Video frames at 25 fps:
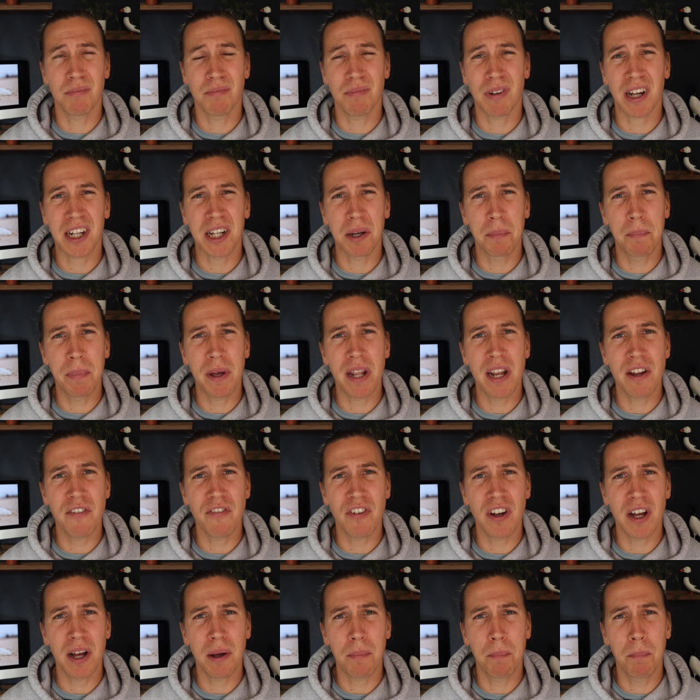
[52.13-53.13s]
like a bit
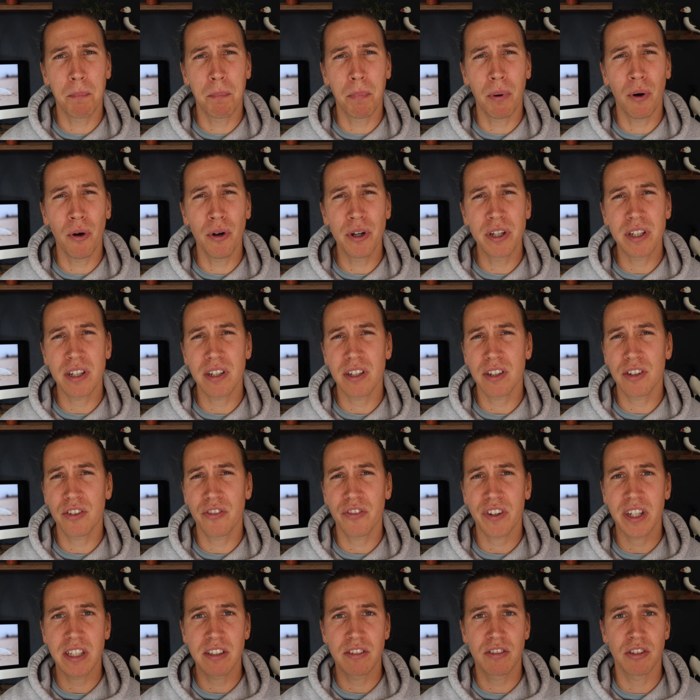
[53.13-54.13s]
of a pointless
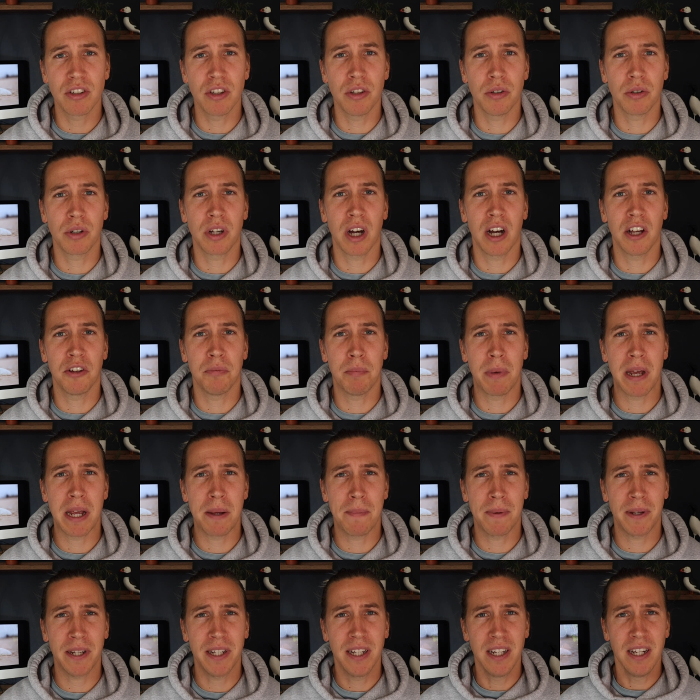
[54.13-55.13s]
thing to you guys
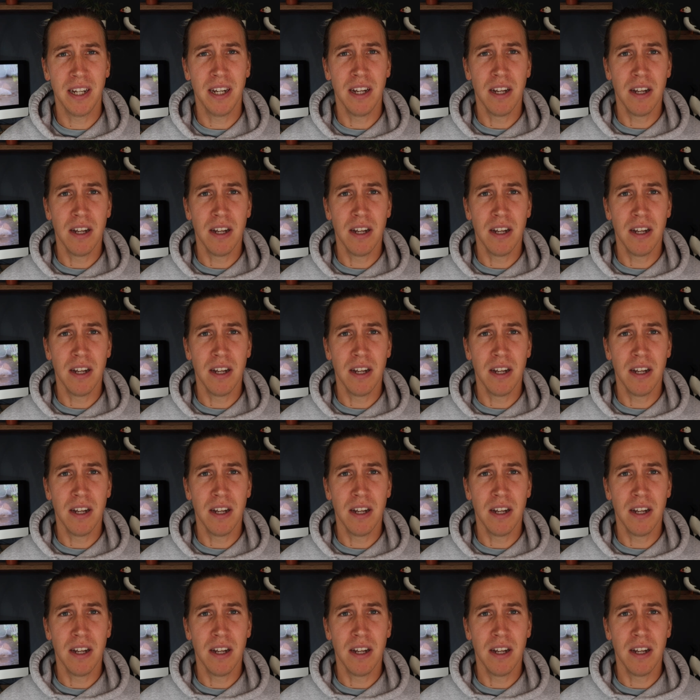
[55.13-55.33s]
maybe.